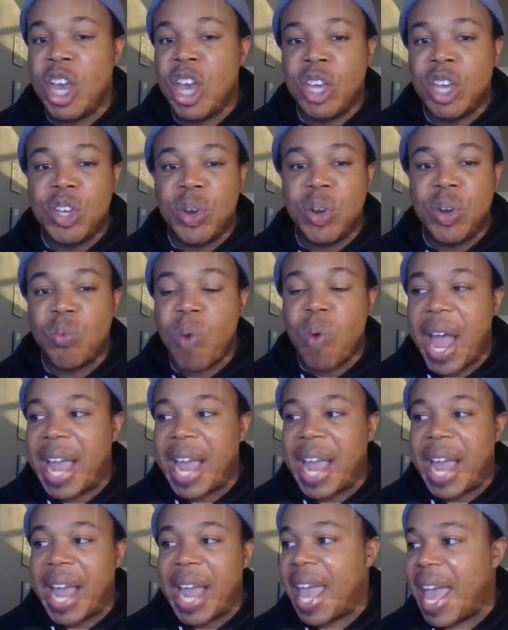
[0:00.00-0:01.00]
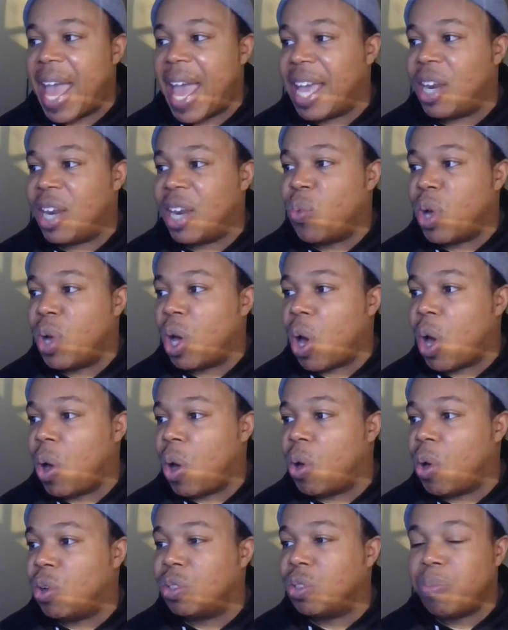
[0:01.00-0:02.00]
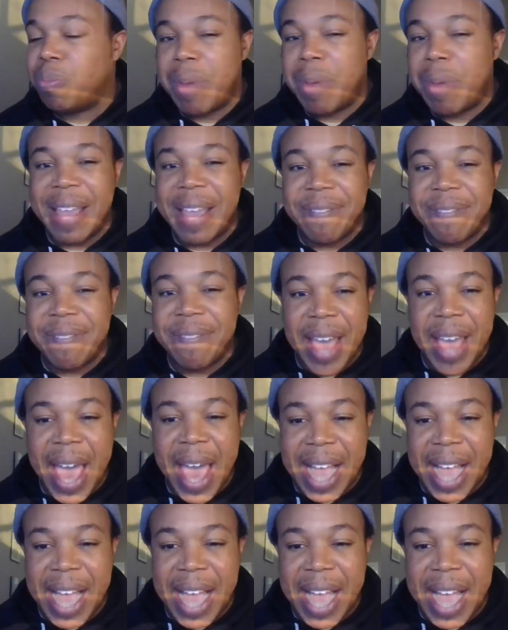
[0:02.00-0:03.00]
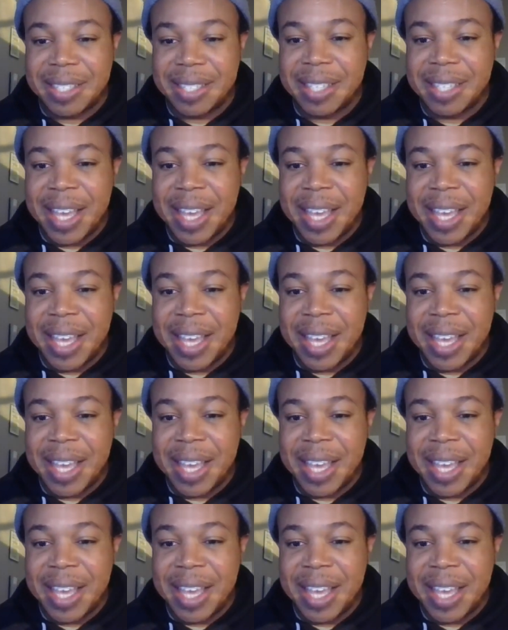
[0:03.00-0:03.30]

Your right hand will hold me fast.